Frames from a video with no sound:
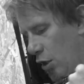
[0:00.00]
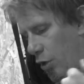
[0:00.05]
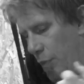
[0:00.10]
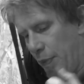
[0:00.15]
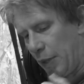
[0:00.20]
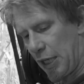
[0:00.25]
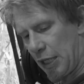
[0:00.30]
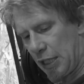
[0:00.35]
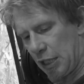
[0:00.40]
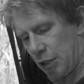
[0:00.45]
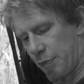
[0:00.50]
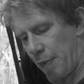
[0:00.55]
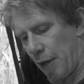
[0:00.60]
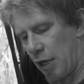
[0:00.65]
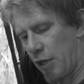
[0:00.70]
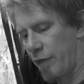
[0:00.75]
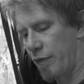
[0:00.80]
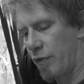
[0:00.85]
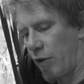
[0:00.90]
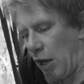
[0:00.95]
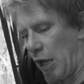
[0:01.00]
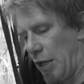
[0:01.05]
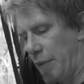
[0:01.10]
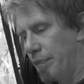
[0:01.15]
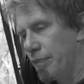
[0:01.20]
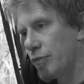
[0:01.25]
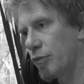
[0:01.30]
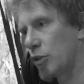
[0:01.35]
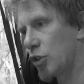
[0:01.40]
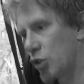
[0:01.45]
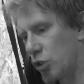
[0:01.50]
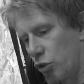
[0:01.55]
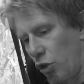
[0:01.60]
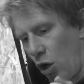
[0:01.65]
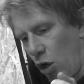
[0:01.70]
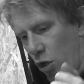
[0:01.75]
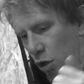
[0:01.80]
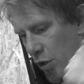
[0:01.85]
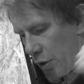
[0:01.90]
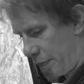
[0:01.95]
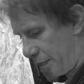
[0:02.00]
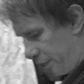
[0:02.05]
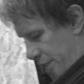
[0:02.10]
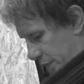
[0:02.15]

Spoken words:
albeit it's made of great, strong